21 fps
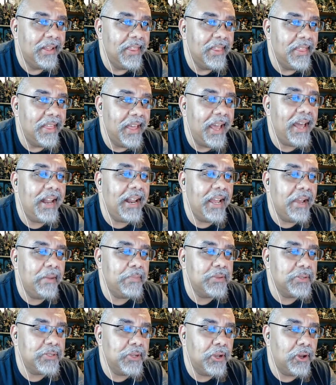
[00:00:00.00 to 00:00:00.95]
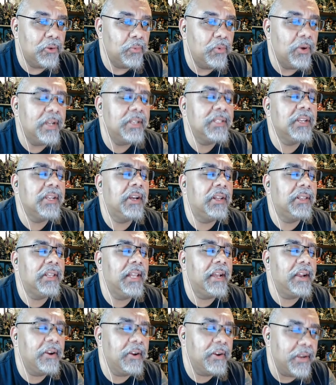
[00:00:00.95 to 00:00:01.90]
That episode was
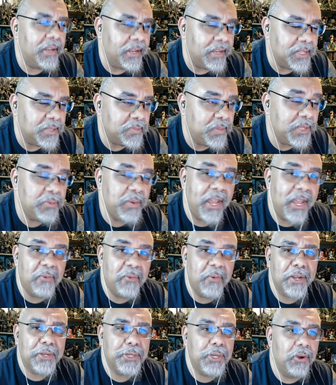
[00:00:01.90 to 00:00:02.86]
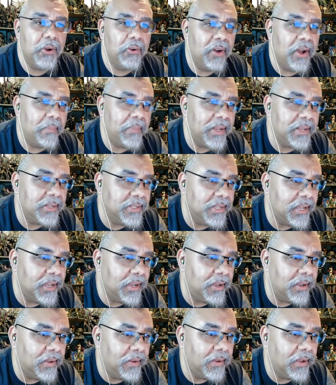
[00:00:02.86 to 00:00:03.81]
hilarious. Plus, we had Rick show up as
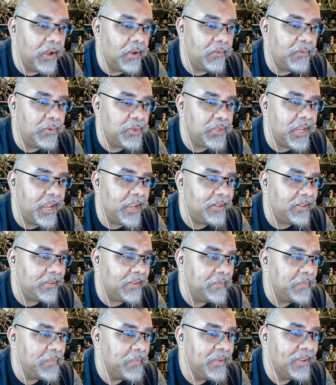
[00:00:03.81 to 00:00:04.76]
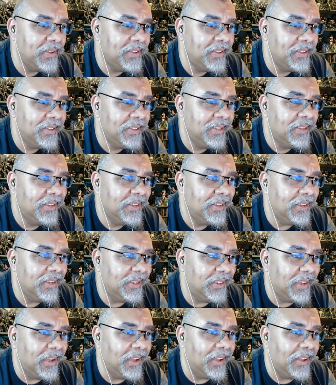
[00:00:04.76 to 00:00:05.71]
uh, Kung Fu Santa.
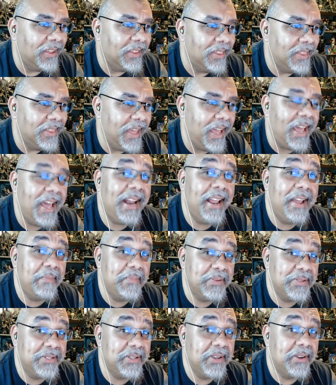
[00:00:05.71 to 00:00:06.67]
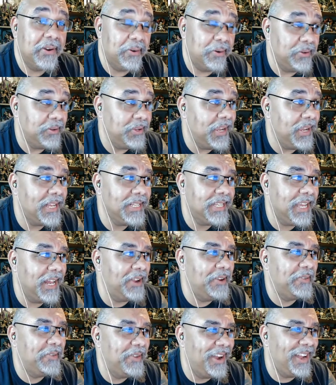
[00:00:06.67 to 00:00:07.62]
Yeah, that episode, you guys
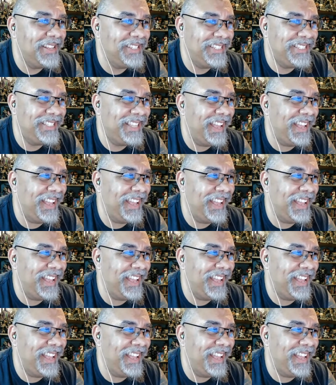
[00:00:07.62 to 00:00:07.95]
got to watch